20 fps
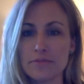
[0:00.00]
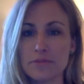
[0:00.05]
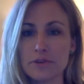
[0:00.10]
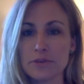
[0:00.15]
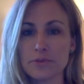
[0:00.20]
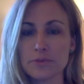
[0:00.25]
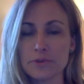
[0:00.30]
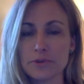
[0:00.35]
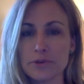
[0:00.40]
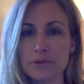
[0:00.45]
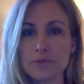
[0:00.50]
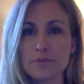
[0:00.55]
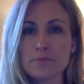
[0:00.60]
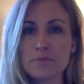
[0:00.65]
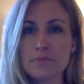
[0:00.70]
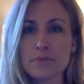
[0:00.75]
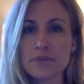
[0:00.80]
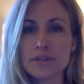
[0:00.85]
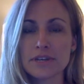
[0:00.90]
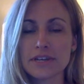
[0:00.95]
a room
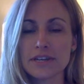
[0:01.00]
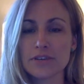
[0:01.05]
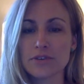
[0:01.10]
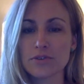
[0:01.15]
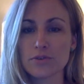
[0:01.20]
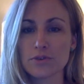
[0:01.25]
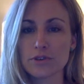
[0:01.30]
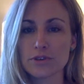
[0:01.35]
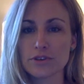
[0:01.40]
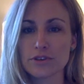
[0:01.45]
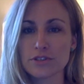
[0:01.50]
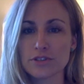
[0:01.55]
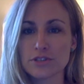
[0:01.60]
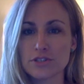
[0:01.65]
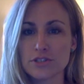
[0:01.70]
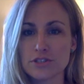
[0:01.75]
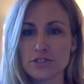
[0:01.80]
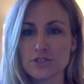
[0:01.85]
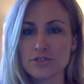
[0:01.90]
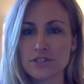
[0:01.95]
in order
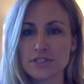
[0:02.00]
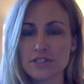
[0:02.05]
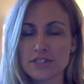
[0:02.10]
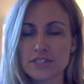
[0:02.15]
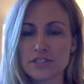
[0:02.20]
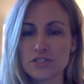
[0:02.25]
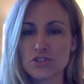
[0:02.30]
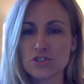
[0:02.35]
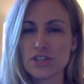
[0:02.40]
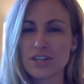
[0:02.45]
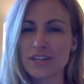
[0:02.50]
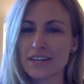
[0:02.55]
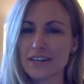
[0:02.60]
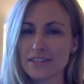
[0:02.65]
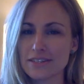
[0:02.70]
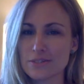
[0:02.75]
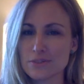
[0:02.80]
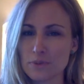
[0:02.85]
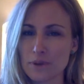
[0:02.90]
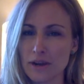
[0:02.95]
to do the teaching
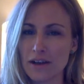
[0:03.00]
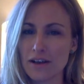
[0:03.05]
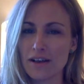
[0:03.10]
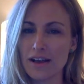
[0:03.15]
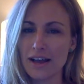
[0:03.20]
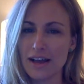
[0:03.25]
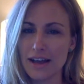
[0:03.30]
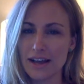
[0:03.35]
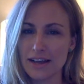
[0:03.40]
as well